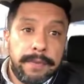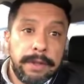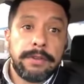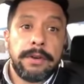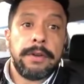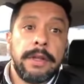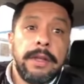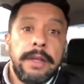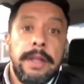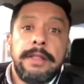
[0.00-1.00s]
filtered,
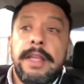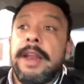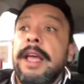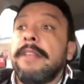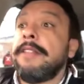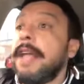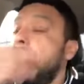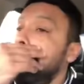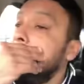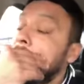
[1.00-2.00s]
that has
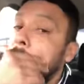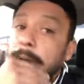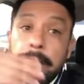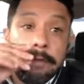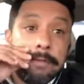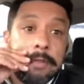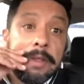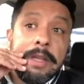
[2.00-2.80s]
not been composed,